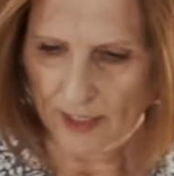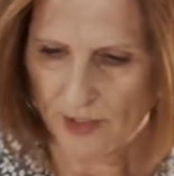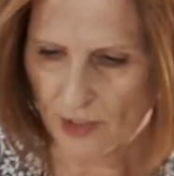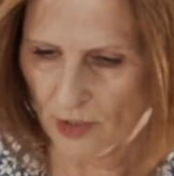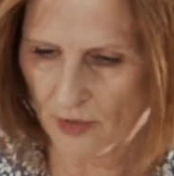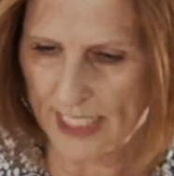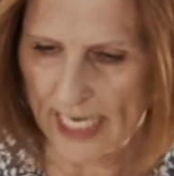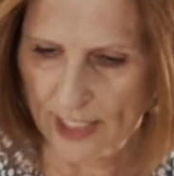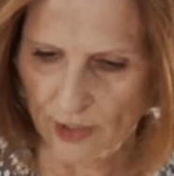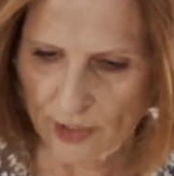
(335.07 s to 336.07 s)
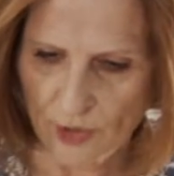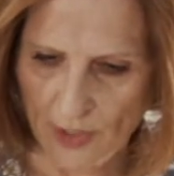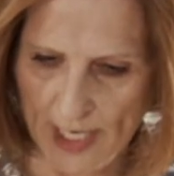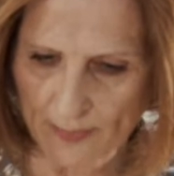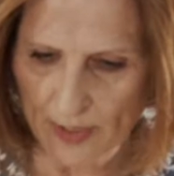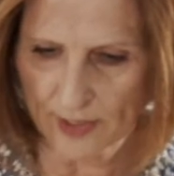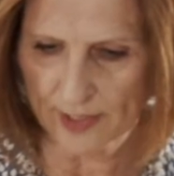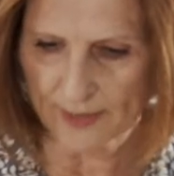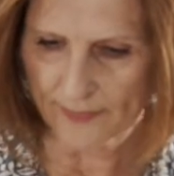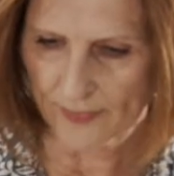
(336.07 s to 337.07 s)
So you take your scrapers